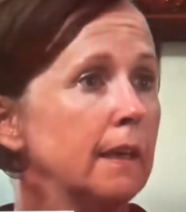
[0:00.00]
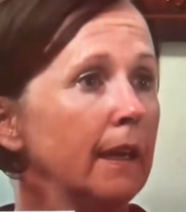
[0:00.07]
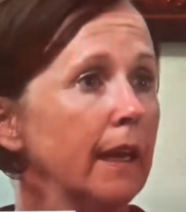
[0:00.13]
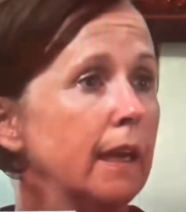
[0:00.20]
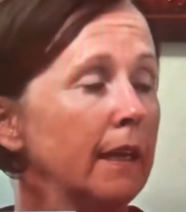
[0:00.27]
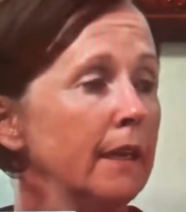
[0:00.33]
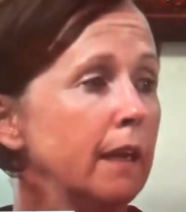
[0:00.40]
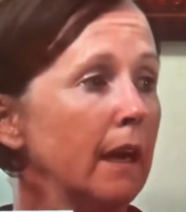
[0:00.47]

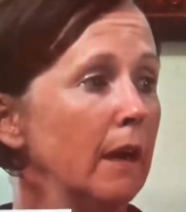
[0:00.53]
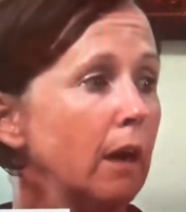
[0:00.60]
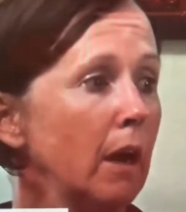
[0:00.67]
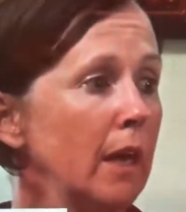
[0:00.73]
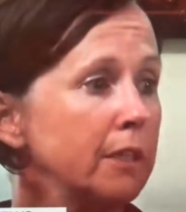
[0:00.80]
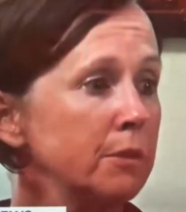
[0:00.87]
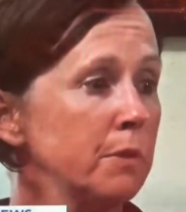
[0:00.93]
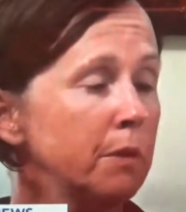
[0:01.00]
And
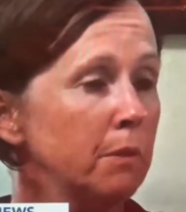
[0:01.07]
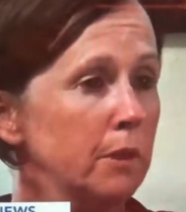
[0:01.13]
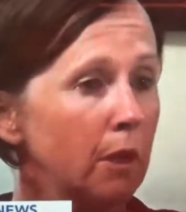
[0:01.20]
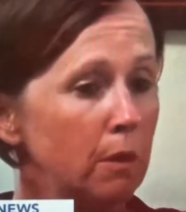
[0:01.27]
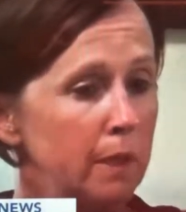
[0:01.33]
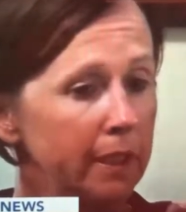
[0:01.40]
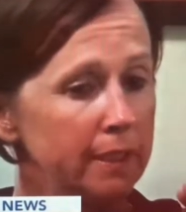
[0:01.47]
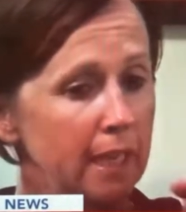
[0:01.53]
as we were
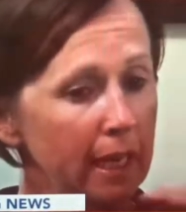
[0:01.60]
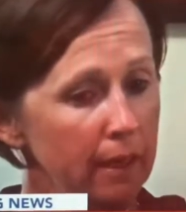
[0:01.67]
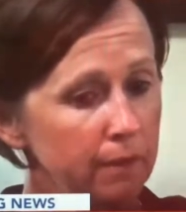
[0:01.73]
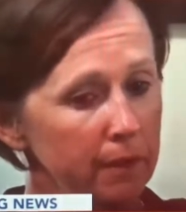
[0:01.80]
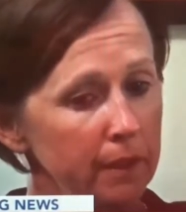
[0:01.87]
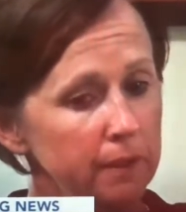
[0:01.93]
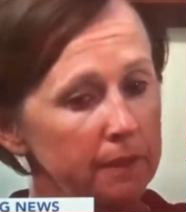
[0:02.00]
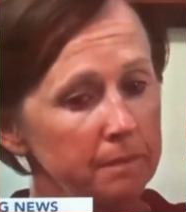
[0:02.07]
going
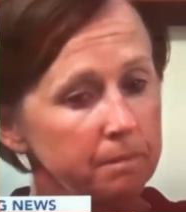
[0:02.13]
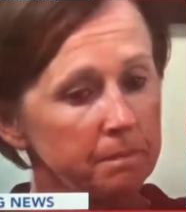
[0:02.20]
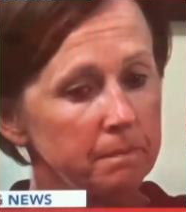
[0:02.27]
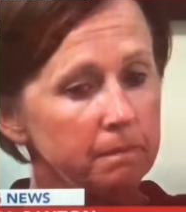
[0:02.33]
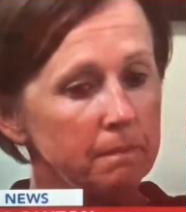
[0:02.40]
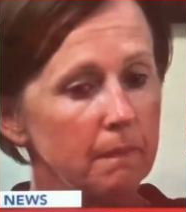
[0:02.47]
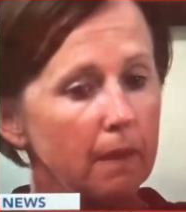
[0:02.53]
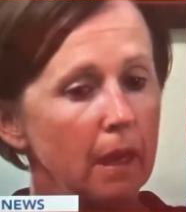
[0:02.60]
down
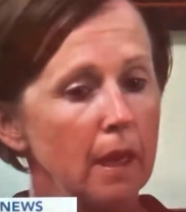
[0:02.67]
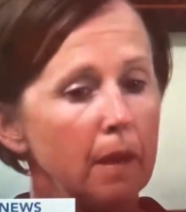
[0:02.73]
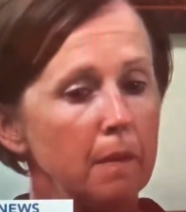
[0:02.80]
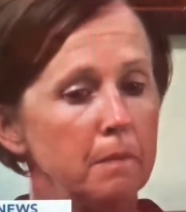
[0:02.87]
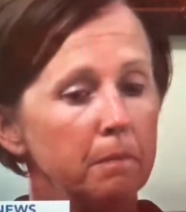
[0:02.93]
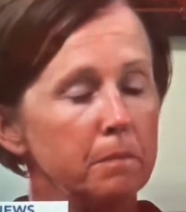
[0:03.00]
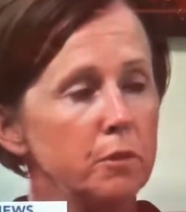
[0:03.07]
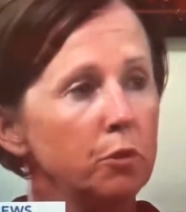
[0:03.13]

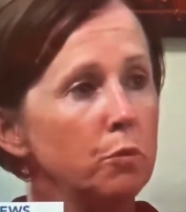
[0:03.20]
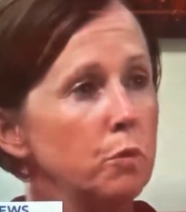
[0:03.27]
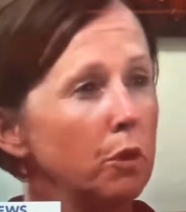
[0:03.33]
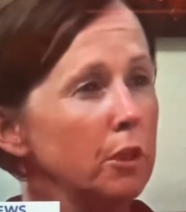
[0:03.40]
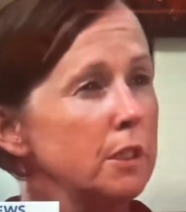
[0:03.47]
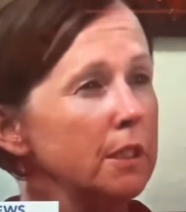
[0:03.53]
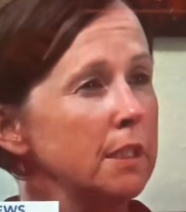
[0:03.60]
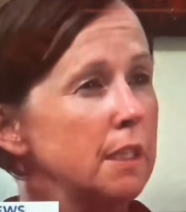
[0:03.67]

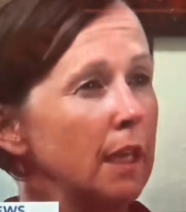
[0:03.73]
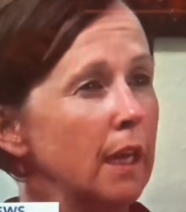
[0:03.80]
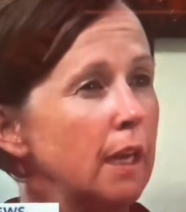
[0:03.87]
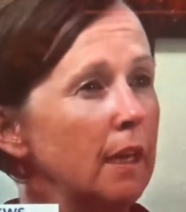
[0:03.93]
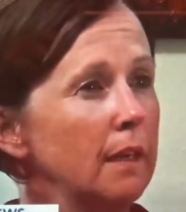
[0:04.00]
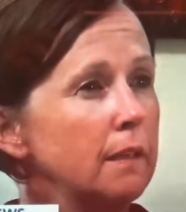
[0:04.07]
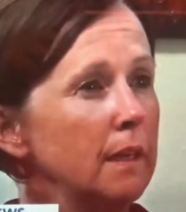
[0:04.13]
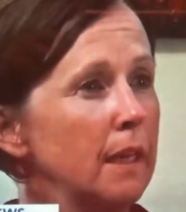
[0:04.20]
towards
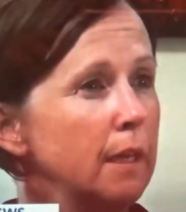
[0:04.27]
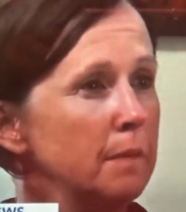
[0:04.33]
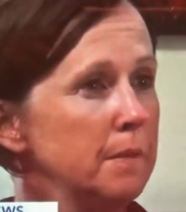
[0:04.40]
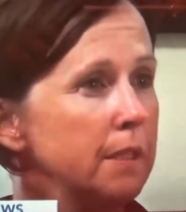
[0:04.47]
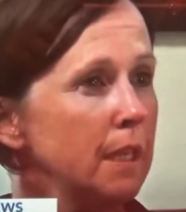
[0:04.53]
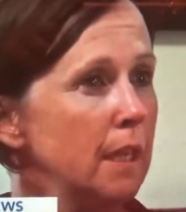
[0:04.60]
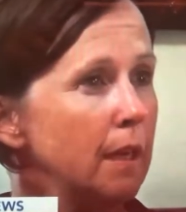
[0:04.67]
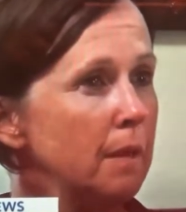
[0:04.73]
the
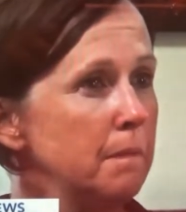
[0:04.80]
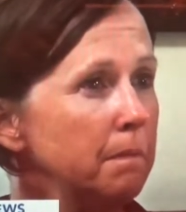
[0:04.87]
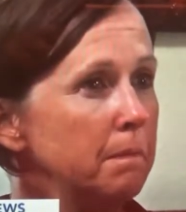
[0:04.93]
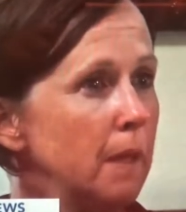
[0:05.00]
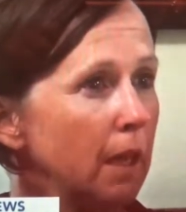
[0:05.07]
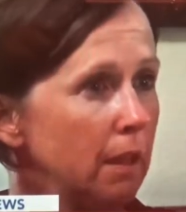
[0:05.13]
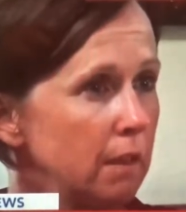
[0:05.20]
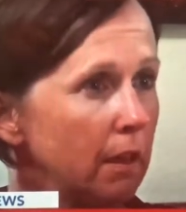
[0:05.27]
MCM
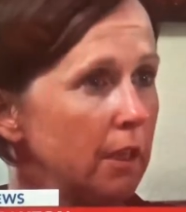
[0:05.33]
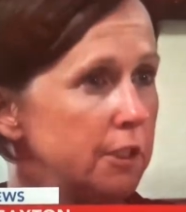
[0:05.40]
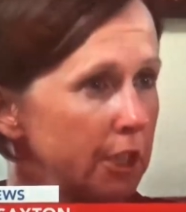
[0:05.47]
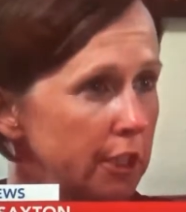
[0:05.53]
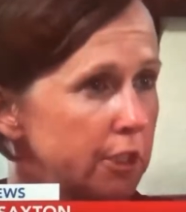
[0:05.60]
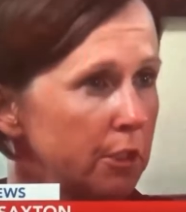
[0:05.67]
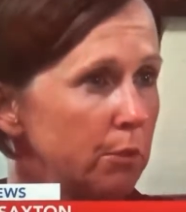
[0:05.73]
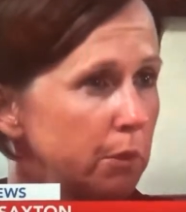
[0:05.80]

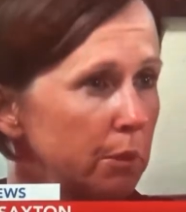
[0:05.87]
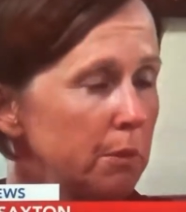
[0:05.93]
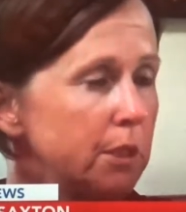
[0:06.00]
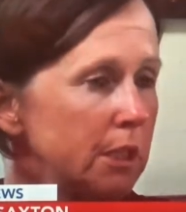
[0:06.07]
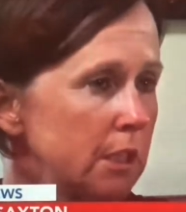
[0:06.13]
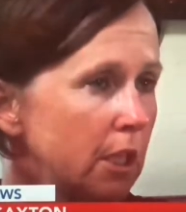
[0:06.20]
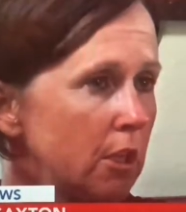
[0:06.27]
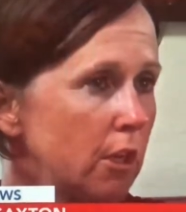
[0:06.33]
Elegante, so we were
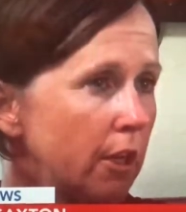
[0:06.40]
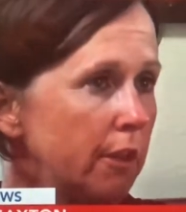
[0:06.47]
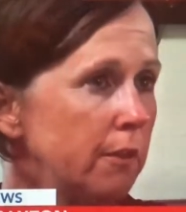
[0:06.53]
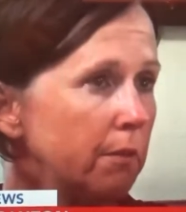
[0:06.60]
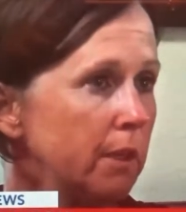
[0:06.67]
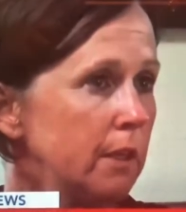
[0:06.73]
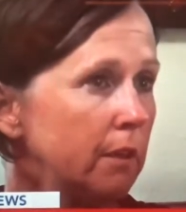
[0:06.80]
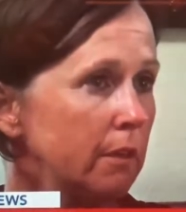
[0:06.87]
still on
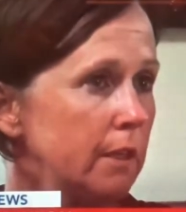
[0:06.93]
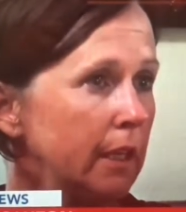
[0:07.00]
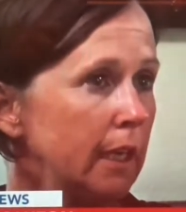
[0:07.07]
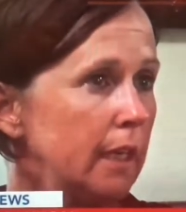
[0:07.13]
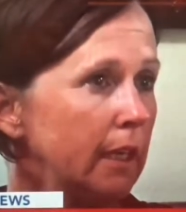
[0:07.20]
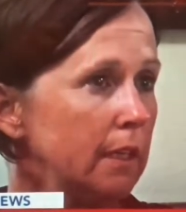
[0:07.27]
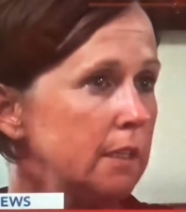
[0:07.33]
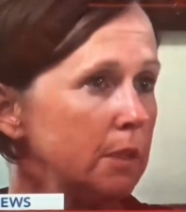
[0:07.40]

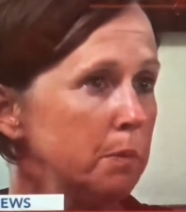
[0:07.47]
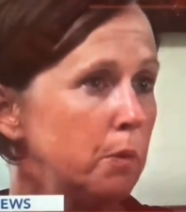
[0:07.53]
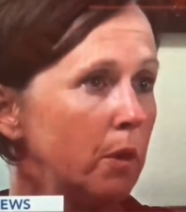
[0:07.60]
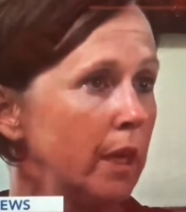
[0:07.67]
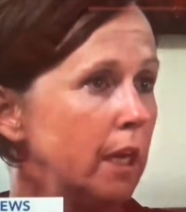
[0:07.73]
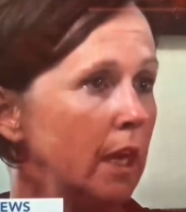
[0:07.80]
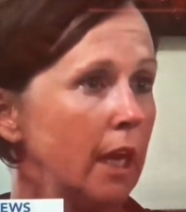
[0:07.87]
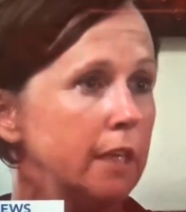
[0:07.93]
338 at this
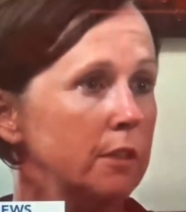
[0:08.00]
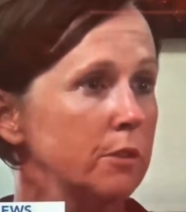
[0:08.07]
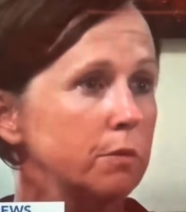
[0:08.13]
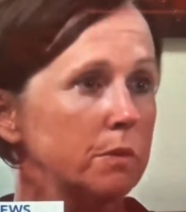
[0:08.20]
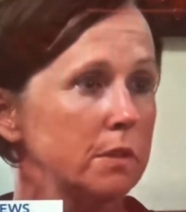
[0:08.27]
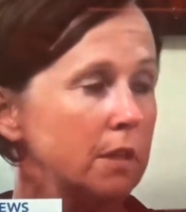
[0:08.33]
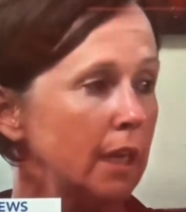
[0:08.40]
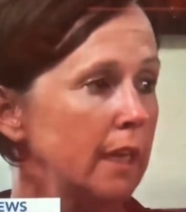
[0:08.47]
point, and I just
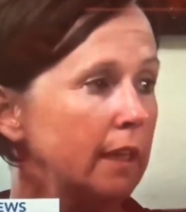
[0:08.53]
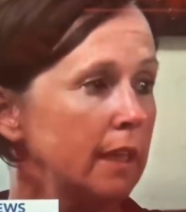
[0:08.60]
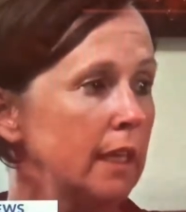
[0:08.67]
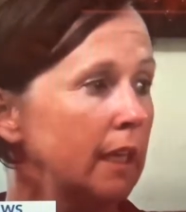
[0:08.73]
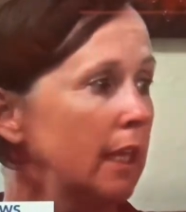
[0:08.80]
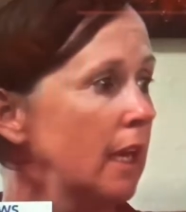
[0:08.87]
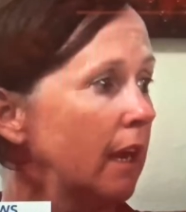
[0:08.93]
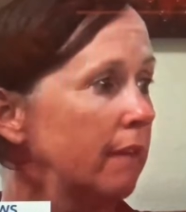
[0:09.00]
was like
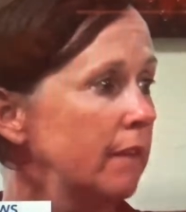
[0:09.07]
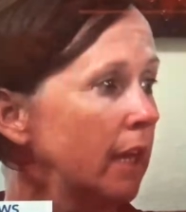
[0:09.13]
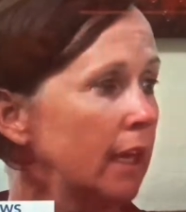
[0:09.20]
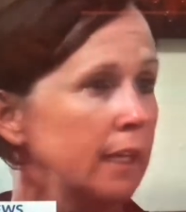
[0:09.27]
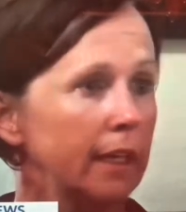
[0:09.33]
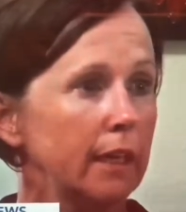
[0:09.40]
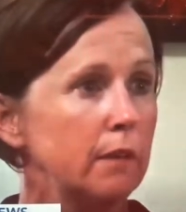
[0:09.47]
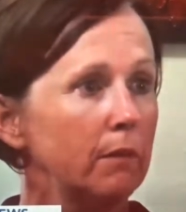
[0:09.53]
thinking, I've got to
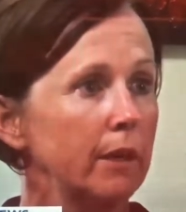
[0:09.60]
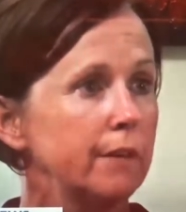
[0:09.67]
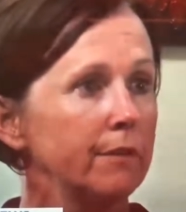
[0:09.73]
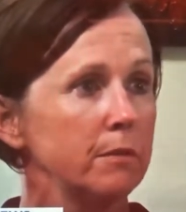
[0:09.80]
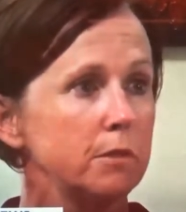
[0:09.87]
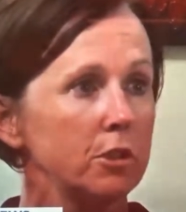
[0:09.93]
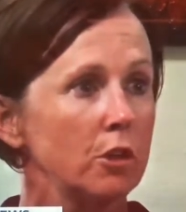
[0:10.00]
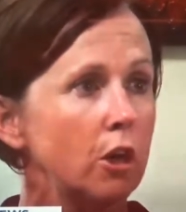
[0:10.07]
get away
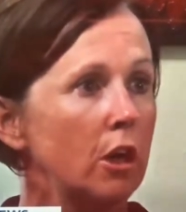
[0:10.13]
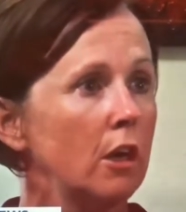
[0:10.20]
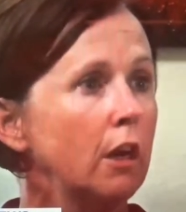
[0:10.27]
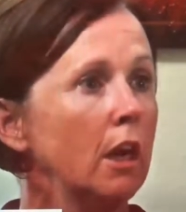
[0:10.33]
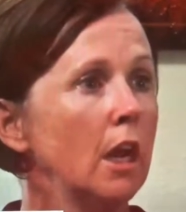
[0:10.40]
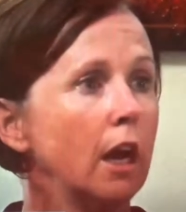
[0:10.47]
from this car.